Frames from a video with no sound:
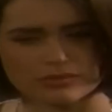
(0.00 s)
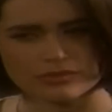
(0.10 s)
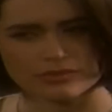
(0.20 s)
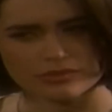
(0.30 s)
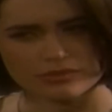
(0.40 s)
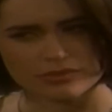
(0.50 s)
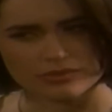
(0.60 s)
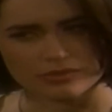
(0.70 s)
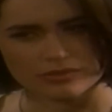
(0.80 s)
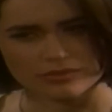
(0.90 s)
Well, I
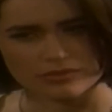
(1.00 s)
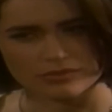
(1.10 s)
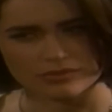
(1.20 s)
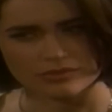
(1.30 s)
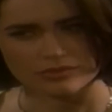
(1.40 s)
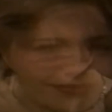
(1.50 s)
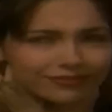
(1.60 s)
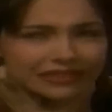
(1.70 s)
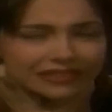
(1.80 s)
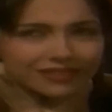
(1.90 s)
suspect...
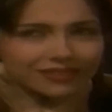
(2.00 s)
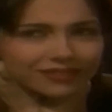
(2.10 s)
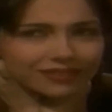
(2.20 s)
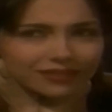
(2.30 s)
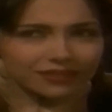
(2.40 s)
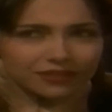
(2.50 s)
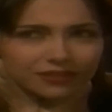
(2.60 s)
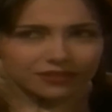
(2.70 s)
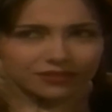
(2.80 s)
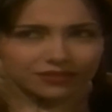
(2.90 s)
Now let me go a
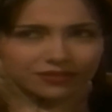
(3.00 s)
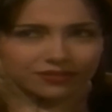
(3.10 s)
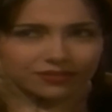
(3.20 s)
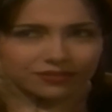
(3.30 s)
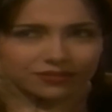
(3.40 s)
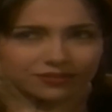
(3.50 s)
step further.